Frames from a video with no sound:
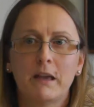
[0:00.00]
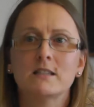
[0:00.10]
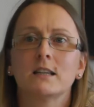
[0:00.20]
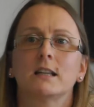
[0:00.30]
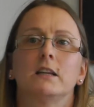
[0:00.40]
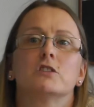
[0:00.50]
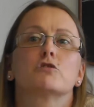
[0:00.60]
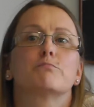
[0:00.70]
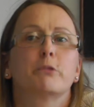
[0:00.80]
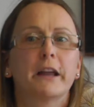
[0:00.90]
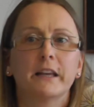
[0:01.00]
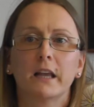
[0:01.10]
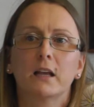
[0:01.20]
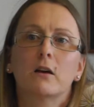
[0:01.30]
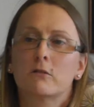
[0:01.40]
but basically
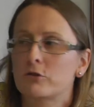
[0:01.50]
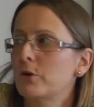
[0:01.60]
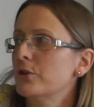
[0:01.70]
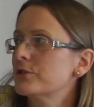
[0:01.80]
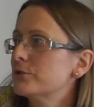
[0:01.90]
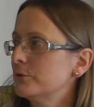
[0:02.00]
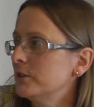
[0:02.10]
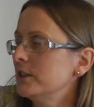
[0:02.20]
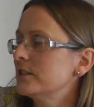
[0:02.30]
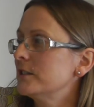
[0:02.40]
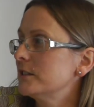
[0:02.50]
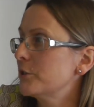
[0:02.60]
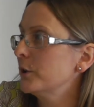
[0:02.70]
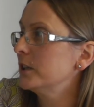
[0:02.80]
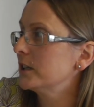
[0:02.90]
spreading across to these
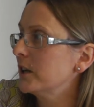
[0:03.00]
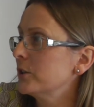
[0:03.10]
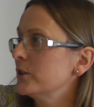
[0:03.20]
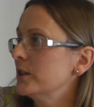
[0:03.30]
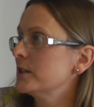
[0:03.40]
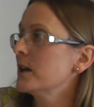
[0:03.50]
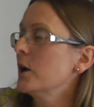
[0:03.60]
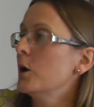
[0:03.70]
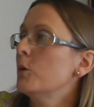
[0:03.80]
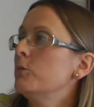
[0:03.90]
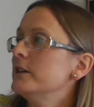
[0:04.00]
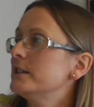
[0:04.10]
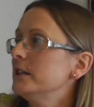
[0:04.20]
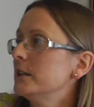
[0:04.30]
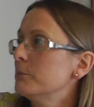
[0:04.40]
30 countries, we
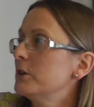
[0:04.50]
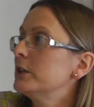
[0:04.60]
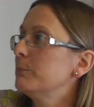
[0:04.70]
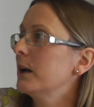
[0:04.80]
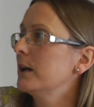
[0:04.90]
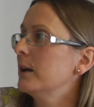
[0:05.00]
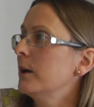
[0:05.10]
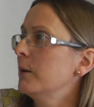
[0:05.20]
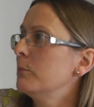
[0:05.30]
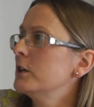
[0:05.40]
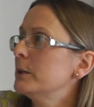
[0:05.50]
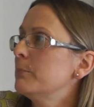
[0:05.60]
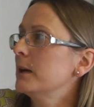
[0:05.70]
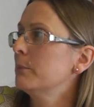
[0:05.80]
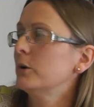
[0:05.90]
see the
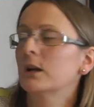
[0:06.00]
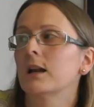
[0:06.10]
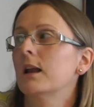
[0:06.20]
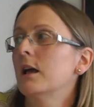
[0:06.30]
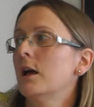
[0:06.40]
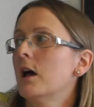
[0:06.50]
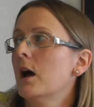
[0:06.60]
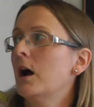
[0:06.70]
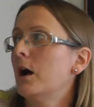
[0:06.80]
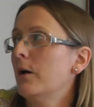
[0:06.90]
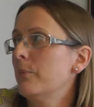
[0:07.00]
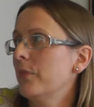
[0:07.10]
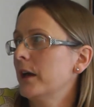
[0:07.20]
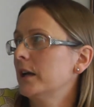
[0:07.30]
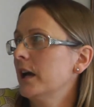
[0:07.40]
multipillar model
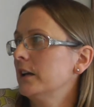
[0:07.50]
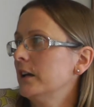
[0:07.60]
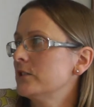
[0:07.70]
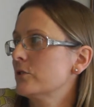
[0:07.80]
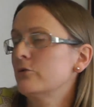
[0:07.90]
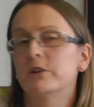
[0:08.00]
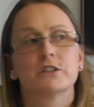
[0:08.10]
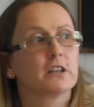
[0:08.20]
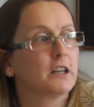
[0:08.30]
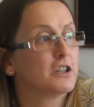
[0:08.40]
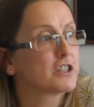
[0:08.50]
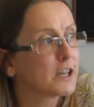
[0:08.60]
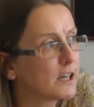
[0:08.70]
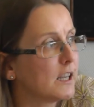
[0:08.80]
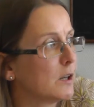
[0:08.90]
that had its origin in
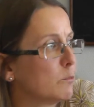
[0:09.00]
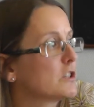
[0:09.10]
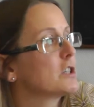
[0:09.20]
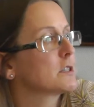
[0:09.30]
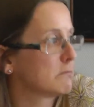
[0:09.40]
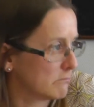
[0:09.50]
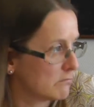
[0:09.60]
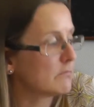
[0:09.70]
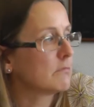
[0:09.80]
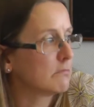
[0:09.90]
Chile, and which is